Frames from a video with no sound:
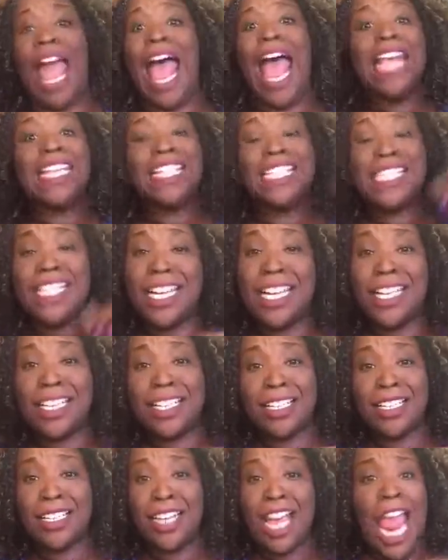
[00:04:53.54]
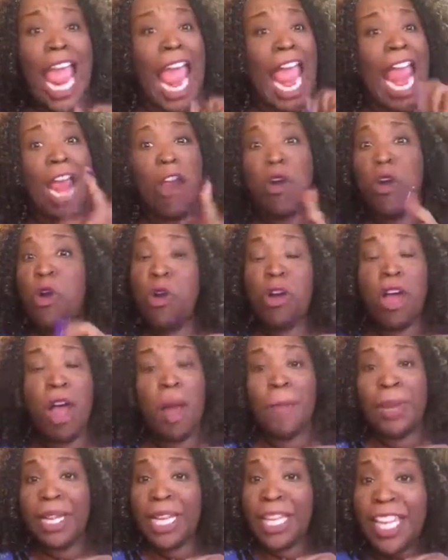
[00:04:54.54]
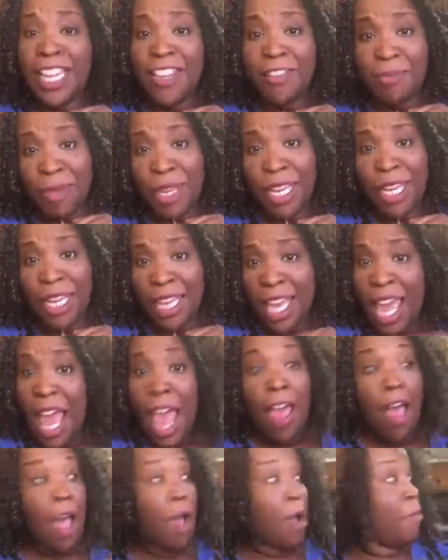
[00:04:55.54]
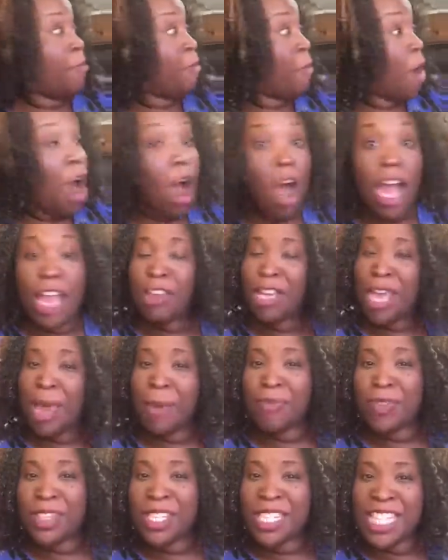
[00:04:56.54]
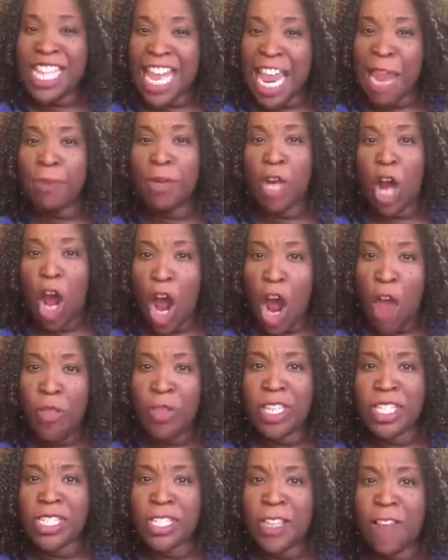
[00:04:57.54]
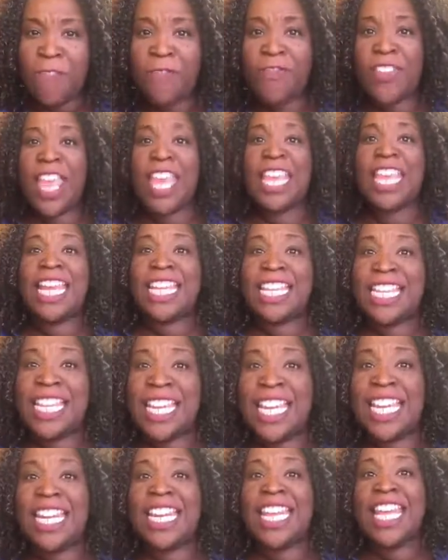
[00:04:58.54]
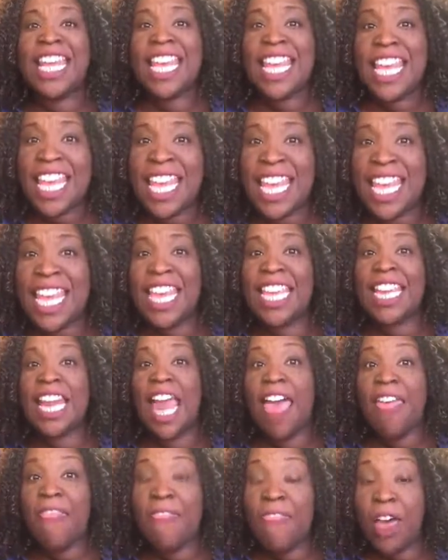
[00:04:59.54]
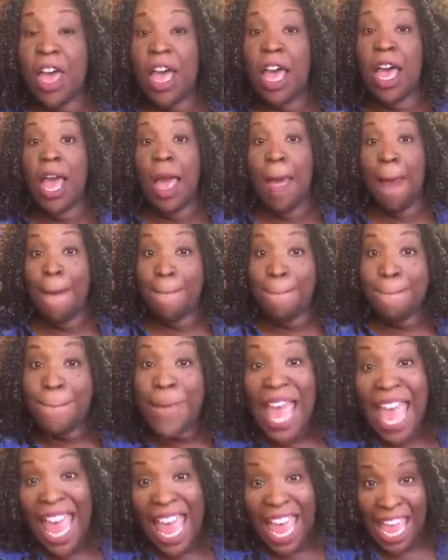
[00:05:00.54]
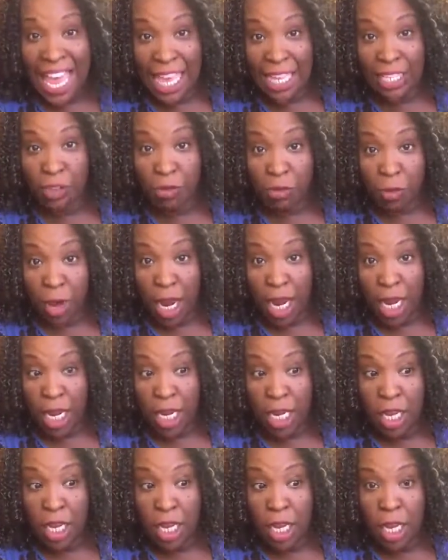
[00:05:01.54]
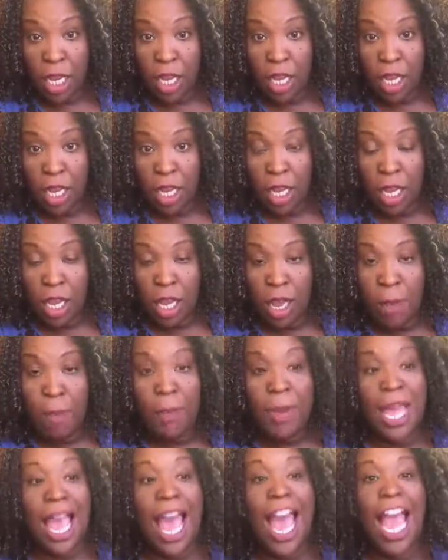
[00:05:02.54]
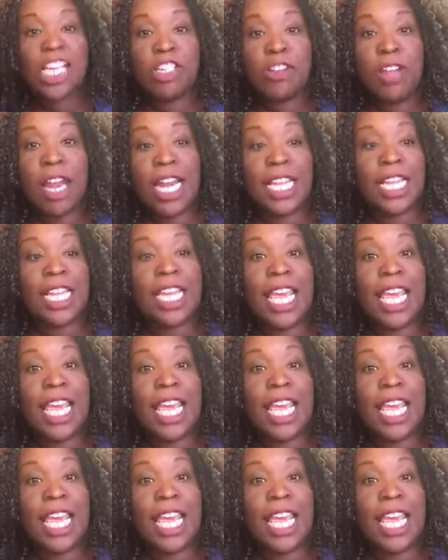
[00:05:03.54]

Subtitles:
I stutter. Who gonna believe me? He kept naming all the stuff that he did in the past, right? But God's trying to